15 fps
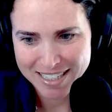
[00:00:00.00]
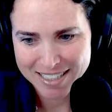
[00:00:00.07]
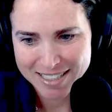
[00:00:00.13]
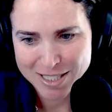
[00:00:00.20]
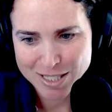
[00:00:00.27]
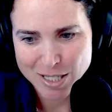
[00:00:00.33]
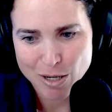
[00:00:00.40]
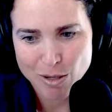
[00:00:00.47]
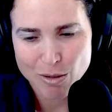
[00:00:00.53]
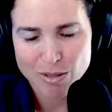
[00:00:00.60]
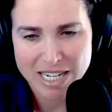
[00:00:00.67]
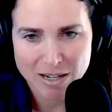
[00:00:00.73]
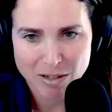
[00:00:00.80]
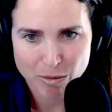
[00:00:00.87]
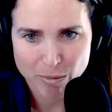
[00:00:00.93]
So
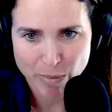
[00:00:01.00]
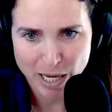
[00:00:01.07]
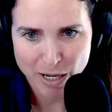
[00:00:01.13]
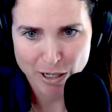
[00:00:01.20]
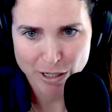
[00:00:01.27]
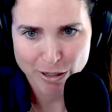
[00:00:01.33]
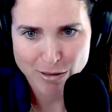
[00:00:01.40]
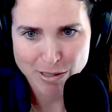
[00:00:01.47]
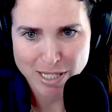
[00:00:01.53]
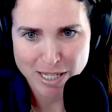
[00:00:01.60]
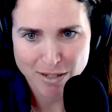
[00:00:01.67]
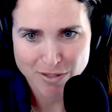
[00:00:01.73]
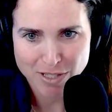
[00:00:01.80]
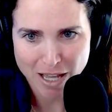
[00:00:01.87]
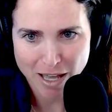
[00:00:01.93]
now comparing
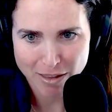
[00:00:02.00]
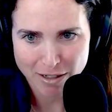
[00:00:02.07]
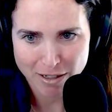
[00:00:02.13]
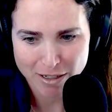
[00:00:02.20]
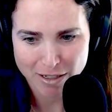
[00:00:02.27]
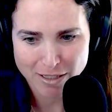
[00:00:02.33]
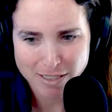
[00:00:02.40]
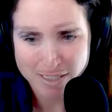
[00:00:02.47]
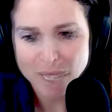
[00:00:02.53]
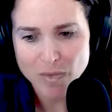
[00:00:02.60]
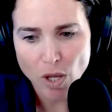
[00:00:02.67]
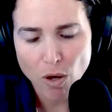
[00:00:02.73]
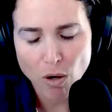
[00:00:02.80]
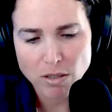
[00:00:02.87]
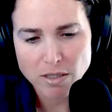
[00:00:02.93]
yourself to others,
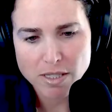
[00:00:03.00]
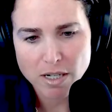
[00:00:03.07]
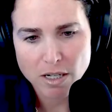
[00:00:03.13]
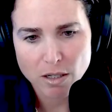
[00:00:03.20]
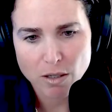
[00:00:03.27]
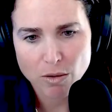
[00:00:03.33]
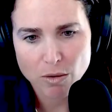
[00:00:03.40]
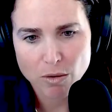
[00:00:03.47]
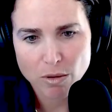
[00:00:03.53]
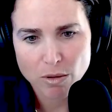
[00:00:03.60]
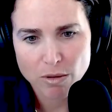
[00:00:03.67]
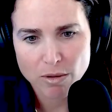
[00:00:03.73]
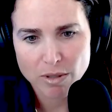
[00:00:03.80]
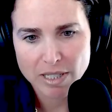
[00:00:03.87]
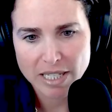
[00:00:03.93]
also
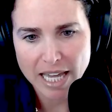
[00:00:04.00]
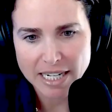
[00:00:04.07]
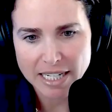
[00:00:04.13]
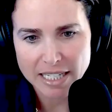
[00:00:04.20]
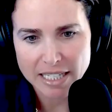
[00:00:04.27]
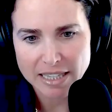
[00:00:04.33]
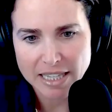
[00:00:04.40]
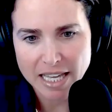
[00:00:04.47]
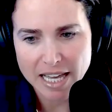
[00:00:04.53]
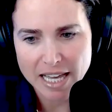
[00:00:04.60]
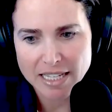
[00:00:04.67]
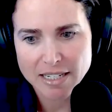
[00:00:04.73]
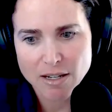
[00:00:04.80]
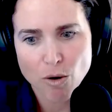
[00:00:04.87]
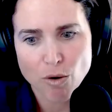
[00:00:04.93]
getting
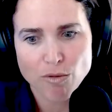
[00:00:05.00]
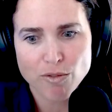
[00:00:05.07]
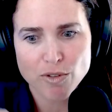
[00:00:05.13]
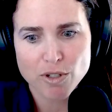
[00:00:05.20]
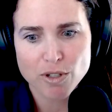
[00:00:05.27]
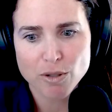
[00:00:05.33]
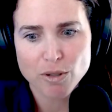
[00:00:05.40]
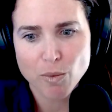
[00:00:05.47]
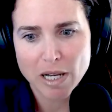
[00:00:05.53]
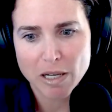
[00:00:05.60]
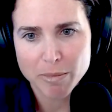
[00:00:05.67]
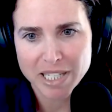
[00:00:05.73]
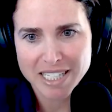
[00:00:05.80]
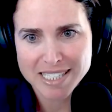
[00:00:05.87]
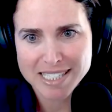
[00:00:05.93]
that
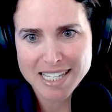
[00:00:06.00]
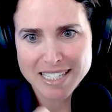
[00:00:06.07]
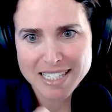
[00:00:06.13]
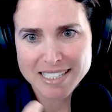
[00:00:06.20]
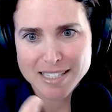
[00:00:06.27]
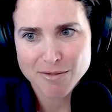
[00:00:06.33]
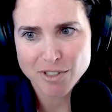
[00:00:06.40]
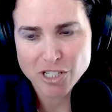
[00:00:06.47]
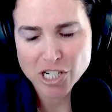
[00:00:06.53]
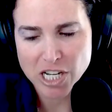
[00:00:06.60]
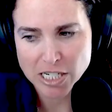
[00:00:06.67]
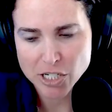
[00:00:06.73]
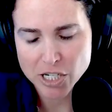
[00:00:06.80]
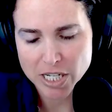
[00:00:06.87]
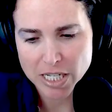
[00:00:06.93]
overwhelming sense of
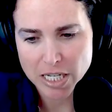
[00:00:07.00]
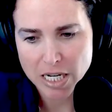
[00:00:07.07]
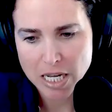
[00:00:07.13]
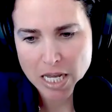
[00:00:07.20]
rejection